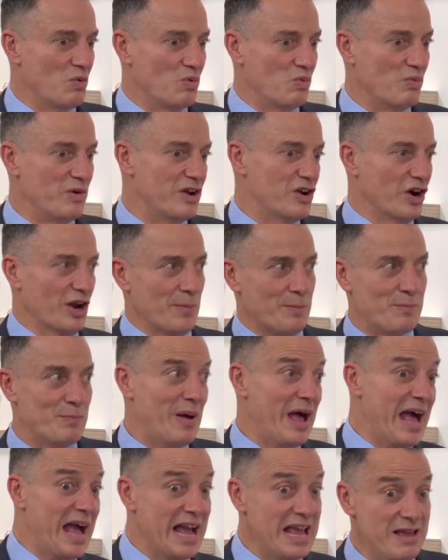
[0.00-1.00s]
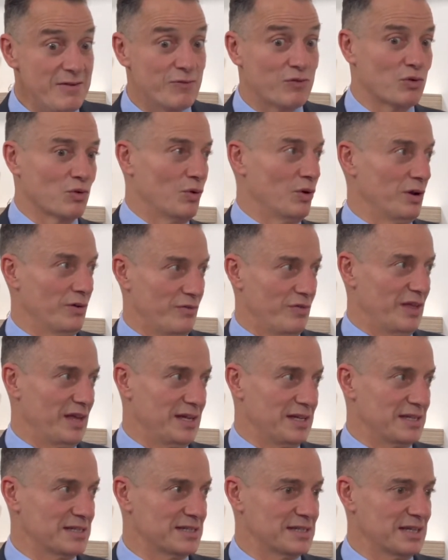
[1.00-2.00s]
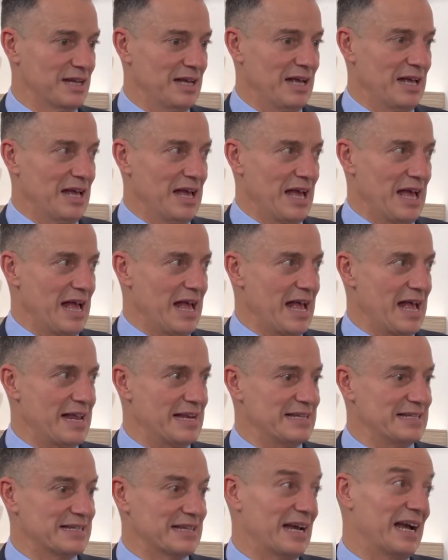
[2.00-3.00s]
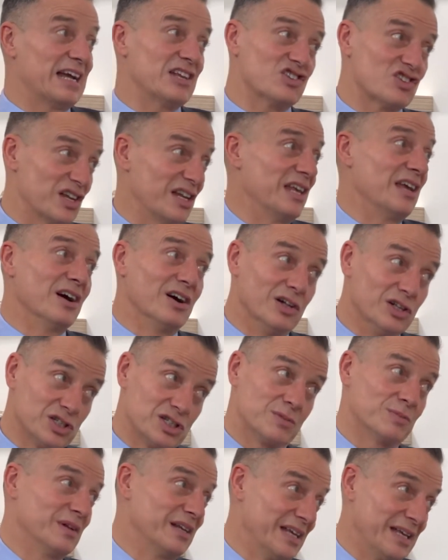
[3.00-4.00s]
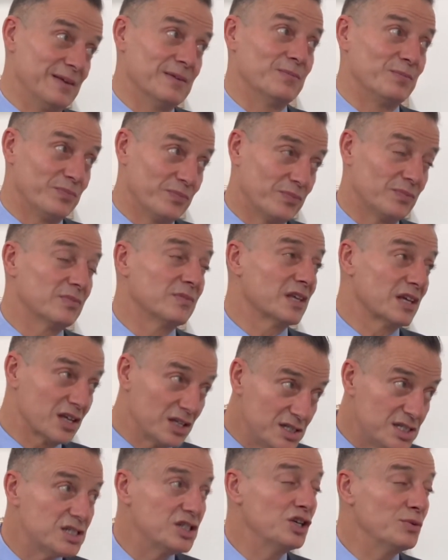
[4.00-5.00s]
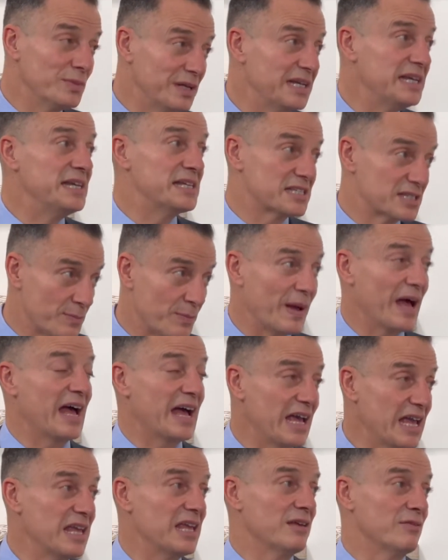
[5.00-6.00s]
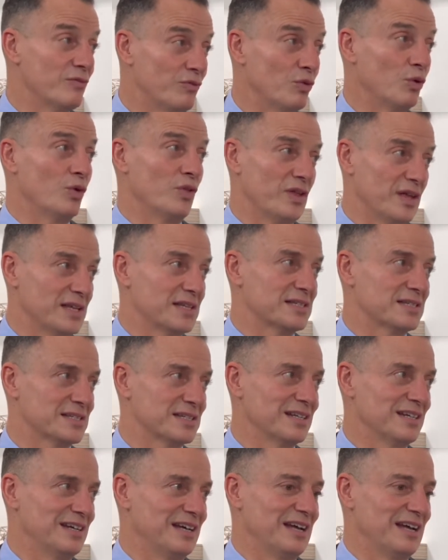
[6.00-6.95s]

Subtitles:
we've got to pay for all of this, and actually, ultimately, the consumer needs to pay for this.